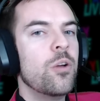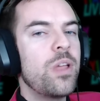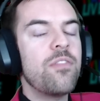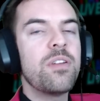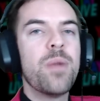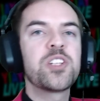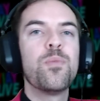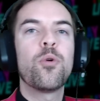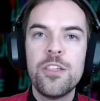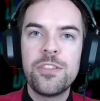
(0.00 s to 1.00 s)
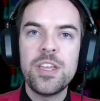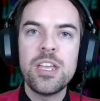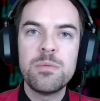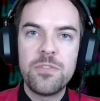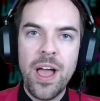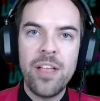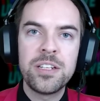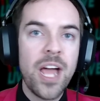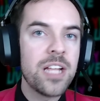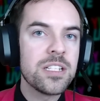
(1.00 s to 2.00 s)
We have a much more themed
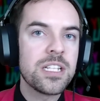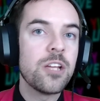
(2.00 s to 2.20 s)
Valentine's Day